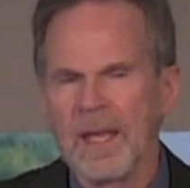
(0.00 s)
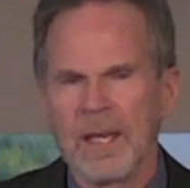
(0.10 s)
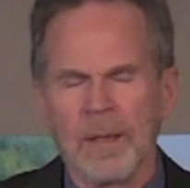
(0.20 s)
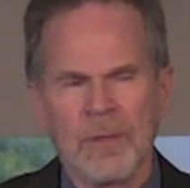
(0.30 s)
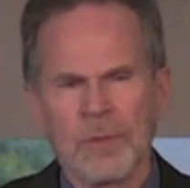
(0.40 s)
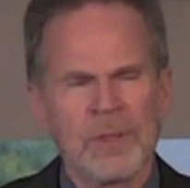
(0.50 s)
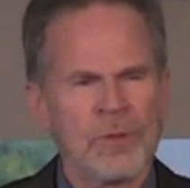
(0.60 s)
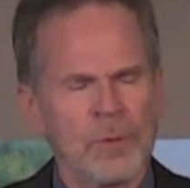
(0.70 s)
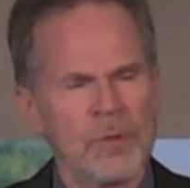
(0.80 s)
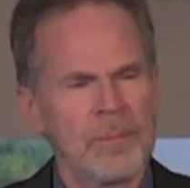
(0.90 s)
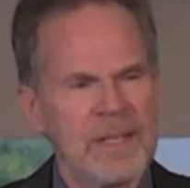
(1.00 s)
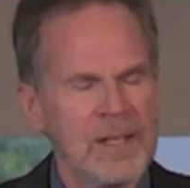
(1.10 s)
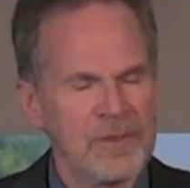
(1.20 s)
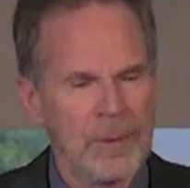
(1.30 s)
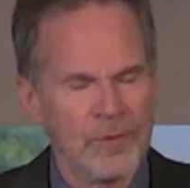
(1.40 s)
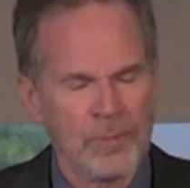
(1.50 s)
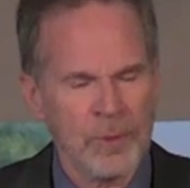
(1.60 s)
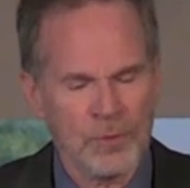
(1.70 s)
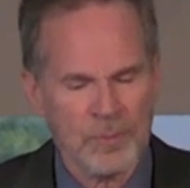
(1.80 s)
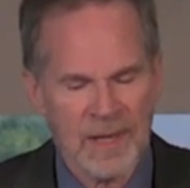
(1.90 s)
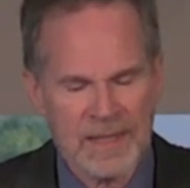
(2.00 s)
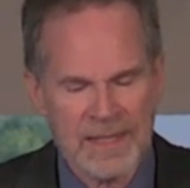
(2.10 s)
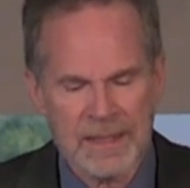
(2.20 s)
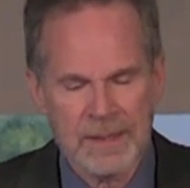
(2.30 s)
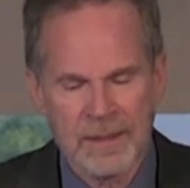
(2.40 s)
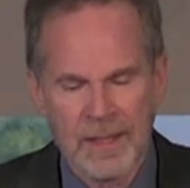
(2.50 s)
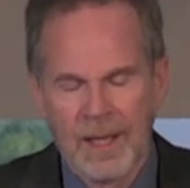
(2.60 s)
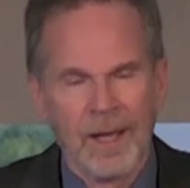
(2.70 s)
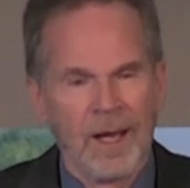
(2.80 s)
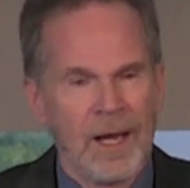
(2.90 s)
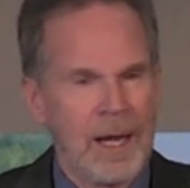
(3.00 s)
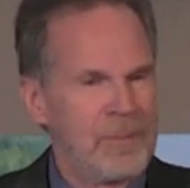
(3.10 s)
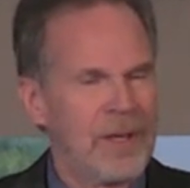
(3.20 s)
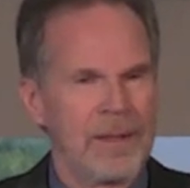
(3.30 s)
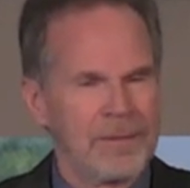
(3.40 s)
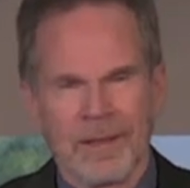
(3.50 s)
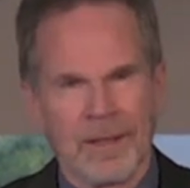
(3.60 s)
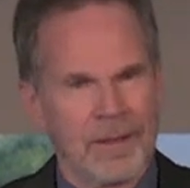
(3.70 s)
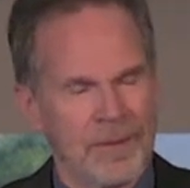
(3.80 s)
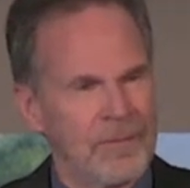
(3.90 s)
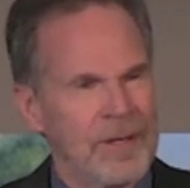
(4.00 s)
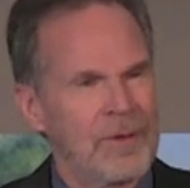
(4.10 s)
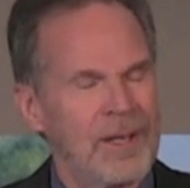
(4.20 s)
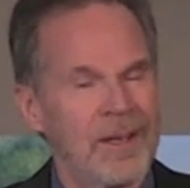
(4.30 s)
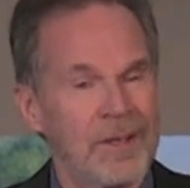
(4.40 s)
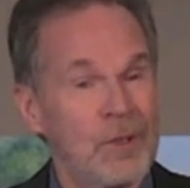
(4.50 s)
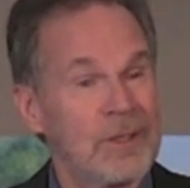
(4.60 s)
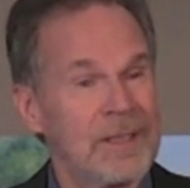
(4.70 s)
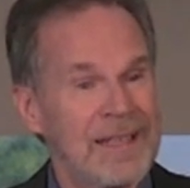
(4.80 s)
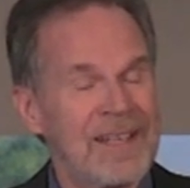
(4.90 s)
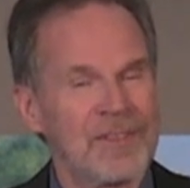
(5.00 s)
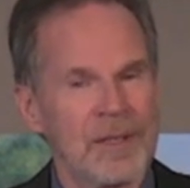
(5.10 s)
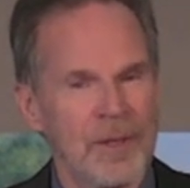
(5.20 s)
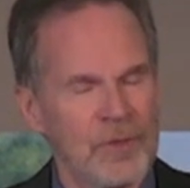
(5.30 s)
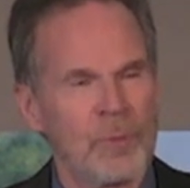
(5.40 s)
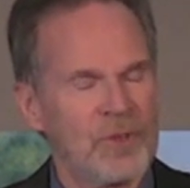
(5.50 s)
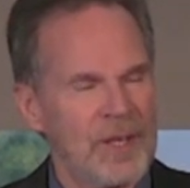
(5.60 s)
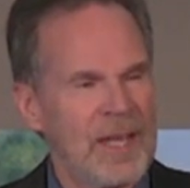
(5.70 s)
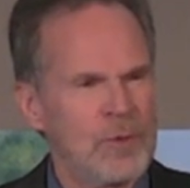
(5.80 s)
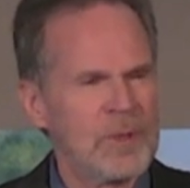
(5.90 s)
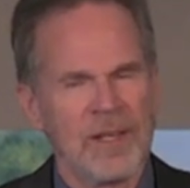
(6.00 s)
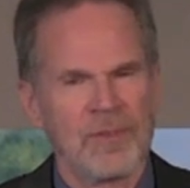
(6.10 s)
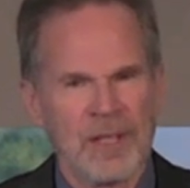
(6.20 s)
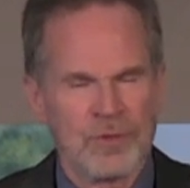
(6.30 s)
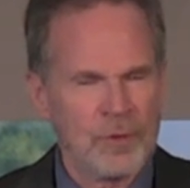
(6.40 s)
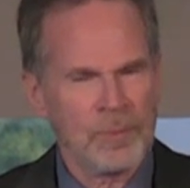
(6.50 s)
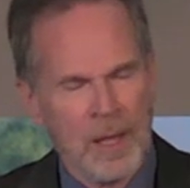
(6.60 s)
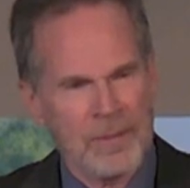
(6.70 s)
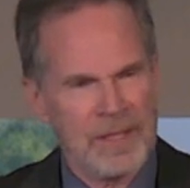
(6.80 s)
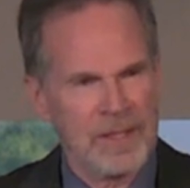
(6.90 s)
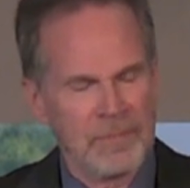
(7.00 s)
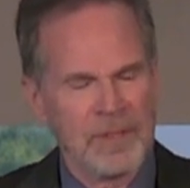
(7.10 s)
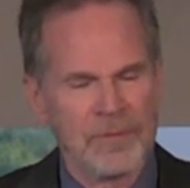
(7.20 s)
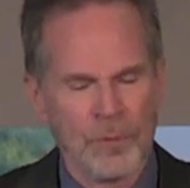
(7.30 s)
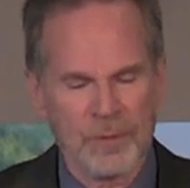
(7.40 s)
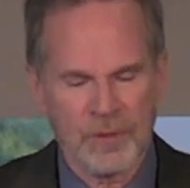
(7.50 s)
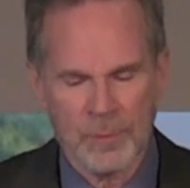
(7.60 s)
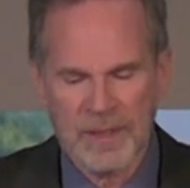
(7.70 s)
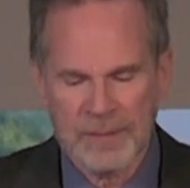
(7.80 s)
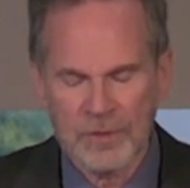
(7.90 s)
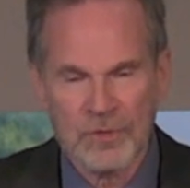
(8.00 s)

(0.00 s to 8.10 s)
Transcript: Between two of the meetings, I was approached by a lady. I'm not very good at guessing someone's age, but I say she was probably in the mid forties, whatever.